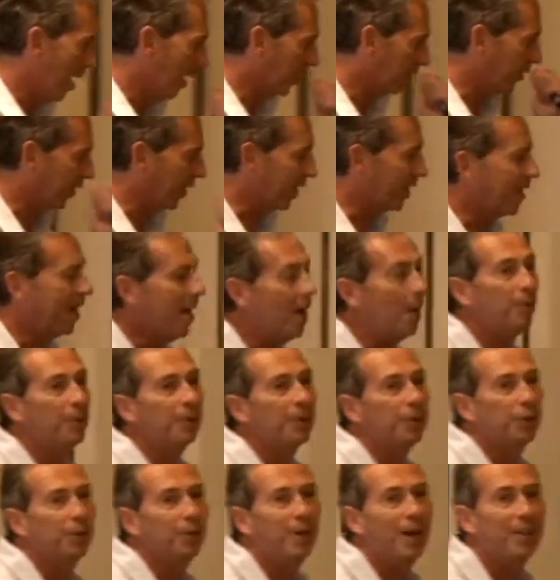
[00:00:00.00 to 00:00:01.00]
as the
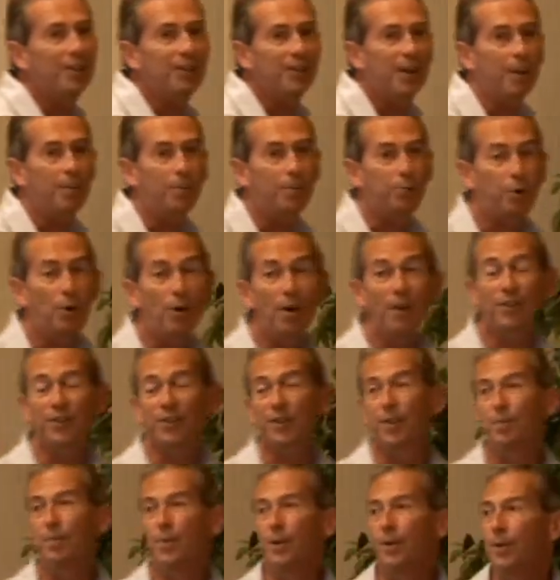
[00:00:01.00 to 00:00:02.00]
capital asset
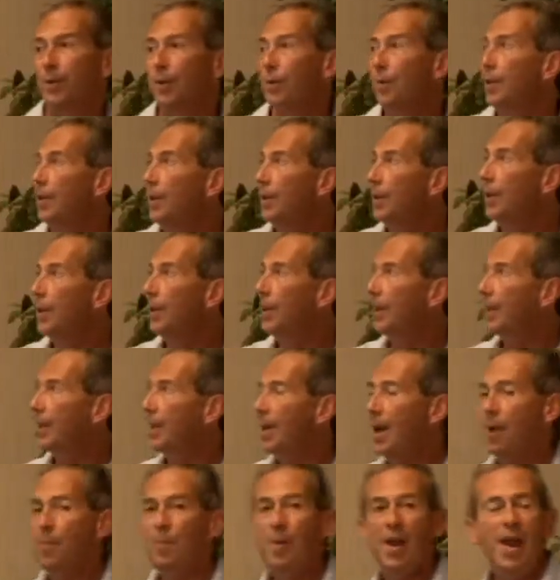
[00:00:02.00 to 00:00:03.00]
pricing model,
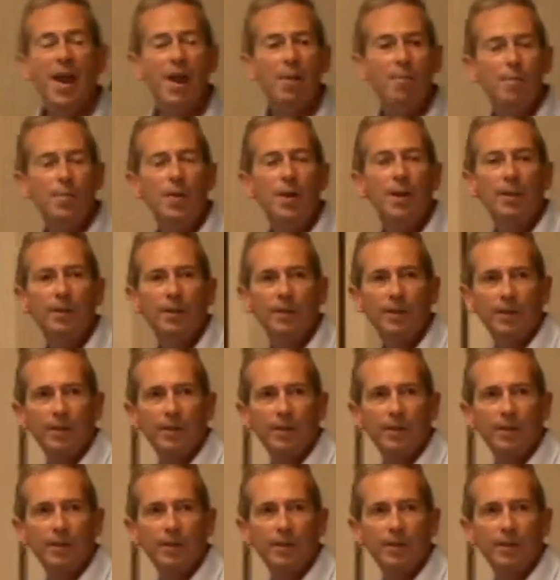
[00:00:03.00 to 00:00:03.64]
CAPM,